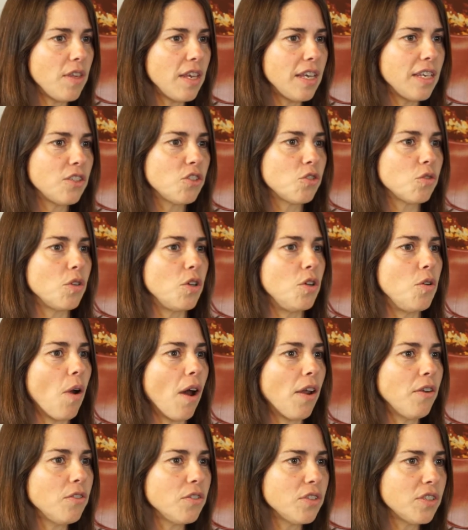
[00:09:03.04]
the history, who
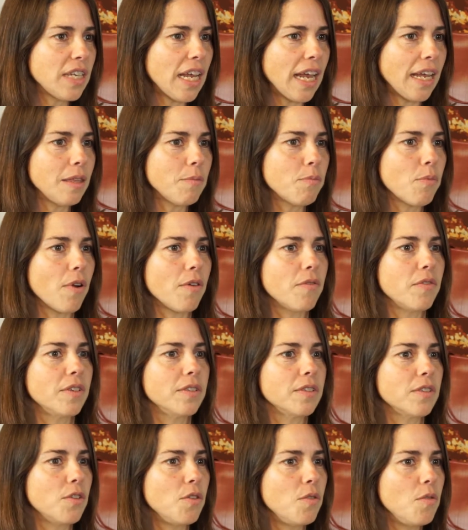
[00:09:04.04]
understand the
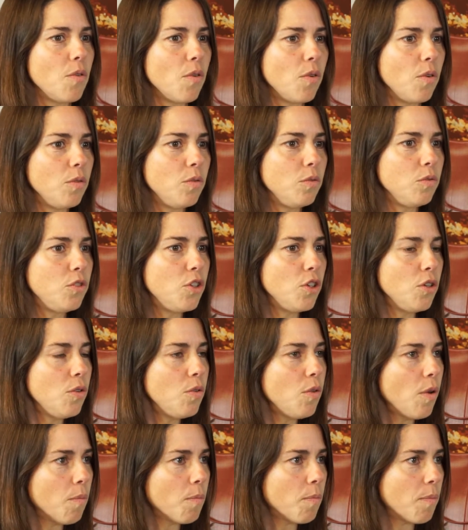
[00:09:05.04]
provenance, who
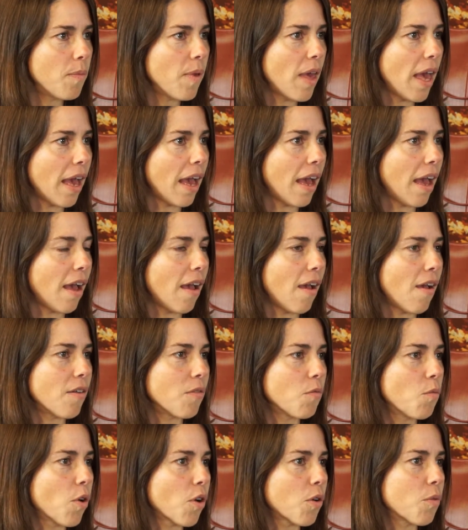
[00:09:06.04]
do
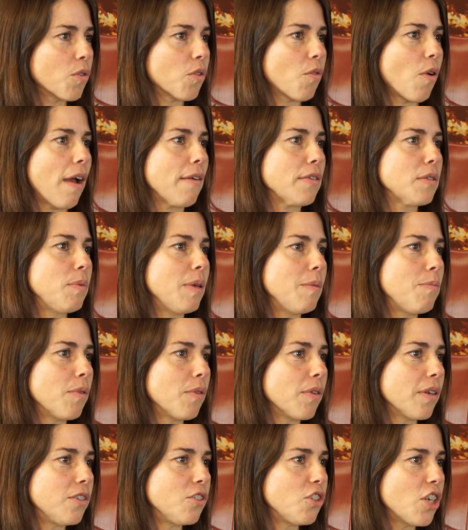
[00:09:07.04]
work with
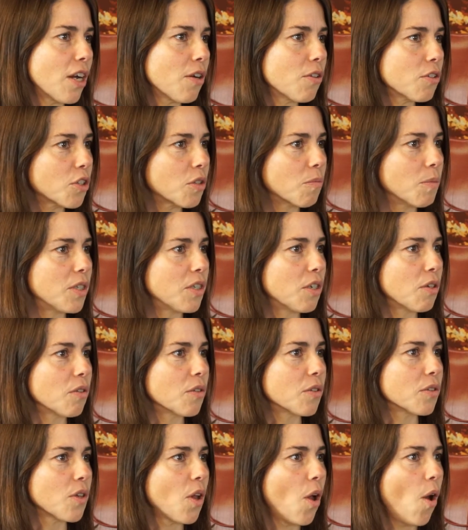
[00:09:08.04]
craftspeople and cherish the
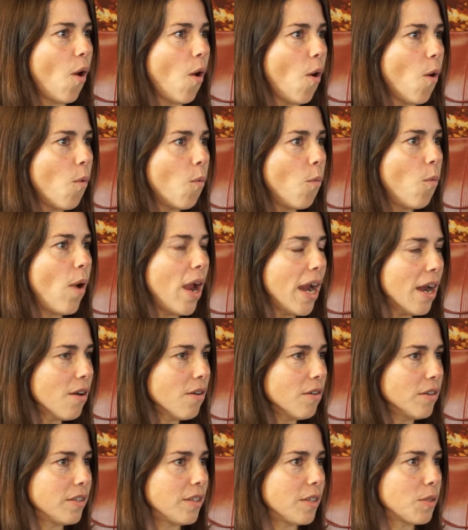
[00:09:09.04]
materials.
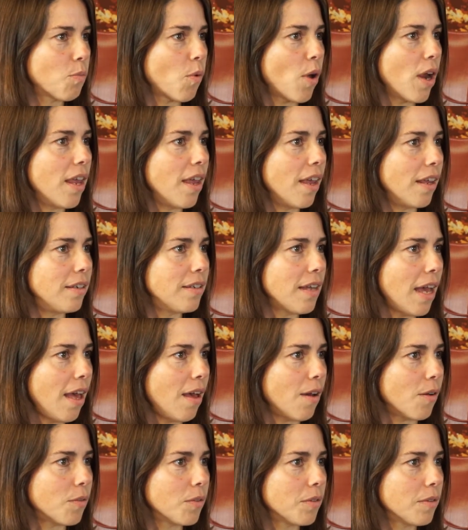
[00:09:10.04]
Where is this breaking down?